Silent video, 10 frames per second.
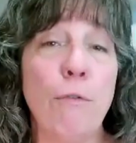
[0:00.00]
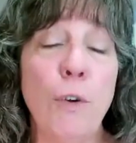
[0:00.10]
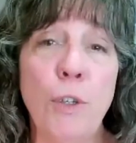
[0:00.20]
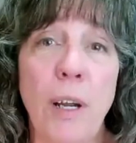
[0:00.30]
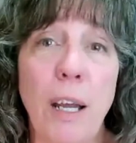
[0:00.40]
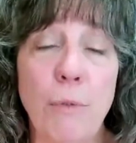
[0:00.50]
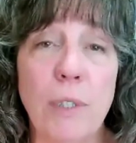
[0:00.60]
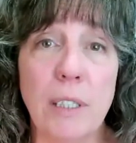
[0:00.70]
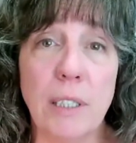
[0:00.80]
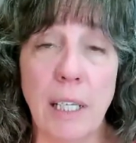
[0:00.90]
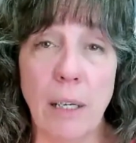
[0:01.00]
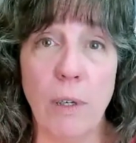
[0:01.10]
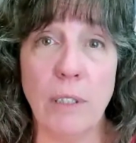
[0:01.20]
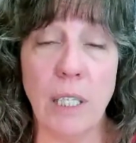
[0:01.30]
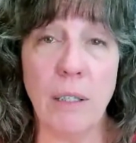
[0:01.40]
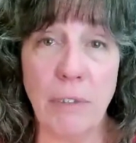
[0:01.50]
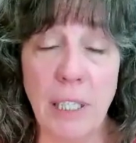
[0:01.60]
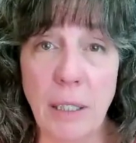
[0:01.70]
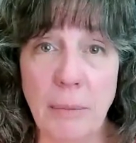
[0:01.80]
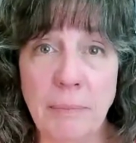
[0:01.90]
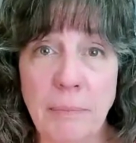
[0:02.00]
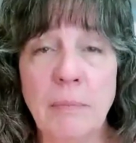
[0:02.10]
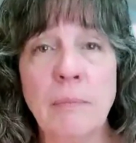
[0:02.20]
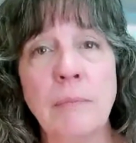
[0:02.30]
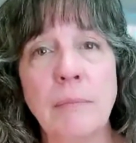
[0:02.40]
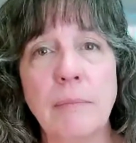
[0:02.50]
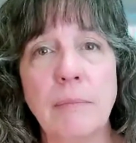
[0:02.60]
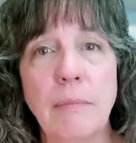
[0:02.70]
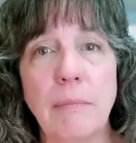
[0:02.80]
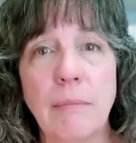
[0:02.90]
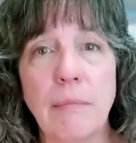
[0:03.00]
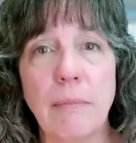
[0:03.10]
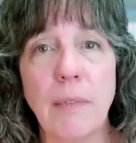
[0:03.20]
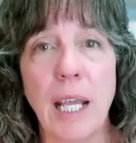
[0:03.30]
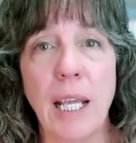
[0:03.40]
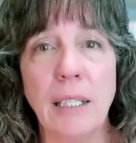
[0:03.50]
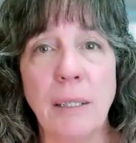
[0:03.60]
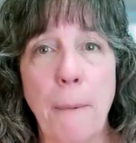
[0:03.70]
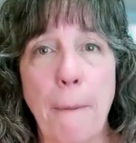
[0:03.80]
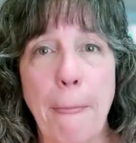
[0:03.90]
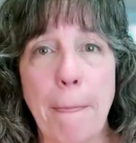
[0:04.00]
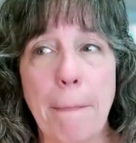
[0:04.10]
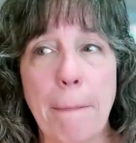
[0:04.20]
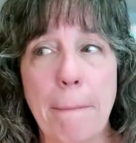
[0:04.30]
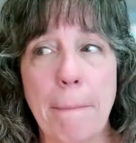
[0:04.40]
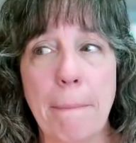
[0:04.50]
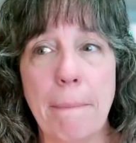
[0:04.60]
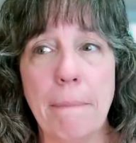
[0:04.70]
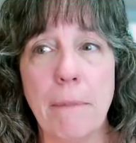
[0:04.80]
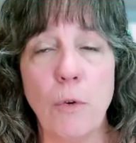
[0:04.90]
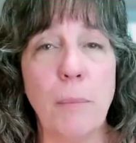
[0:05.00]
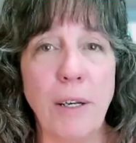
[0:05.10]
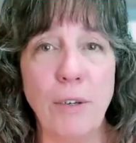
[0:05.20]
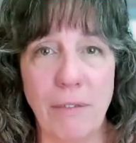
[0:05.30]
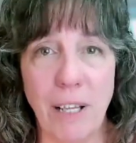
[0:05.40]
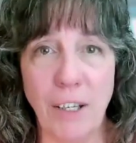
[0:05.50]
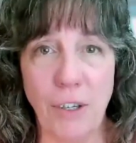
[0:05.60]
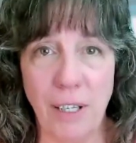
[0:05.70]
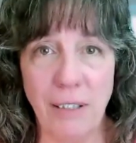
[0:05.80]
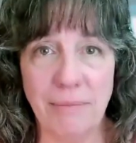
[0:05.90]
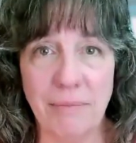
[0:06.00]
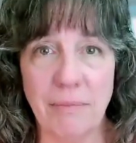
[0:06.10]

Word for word: photograph was was of him and the remainder of that unit